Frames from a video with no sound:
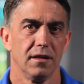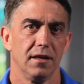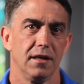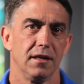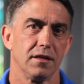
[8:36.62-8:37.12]

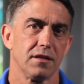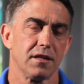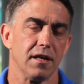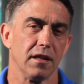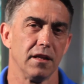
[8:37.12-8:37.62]
and
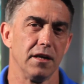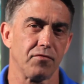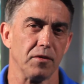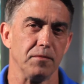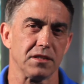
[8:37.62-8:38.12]
to live
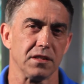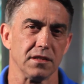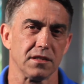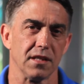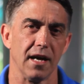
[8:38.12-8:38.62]
from this
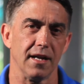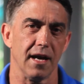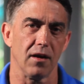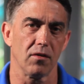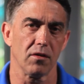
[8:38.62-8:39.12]
inside
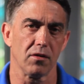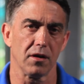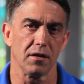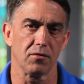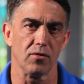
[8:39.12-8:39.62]
out
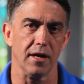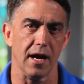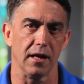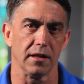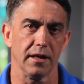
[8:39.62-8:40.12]

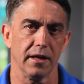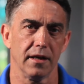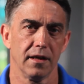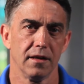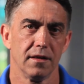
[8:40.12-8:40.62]
reality.
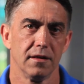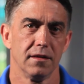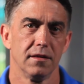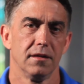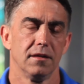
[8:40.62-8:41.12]

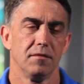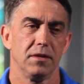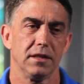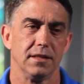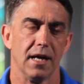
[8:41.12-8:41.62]
But
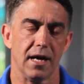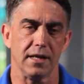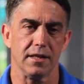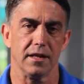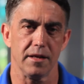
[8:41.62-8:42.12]
he
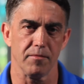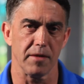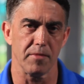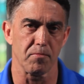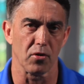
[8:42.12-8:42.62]
died that he might
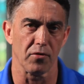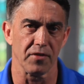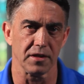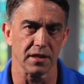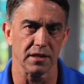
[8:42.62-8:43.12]
be
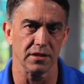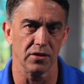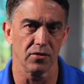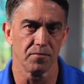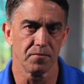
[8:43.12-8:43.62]
perfect in you.
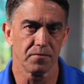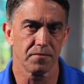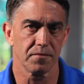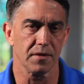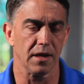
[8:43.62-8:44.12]

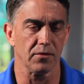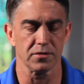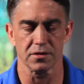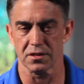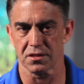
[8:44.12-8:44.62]
That
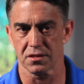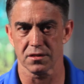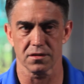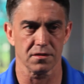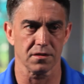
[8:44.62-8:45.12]
was
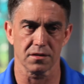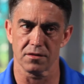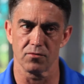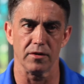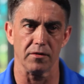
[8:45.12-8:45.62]

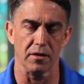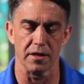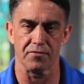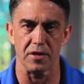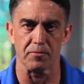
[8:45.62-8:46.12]
we
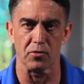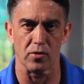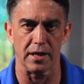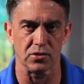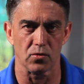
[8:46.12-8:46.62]
lift up the
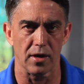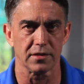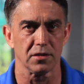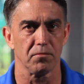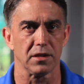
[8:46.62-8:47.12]

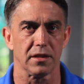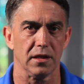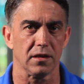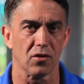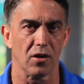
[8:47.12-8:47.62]
resurrection, but the
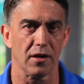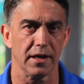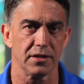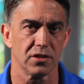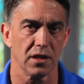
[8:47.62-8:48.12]

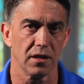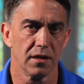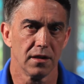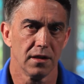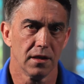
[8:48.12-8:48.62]
incarnation
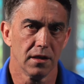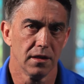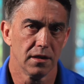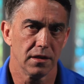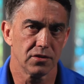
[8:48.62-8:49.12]

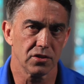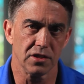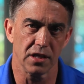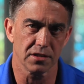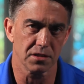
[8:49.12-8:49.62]
is
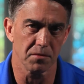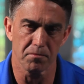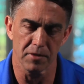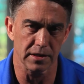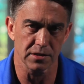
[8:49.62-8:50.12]
just
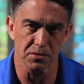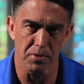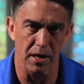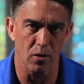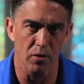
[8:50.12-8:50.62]
as
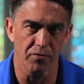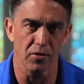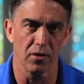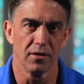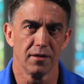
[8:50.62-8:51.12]
powerful.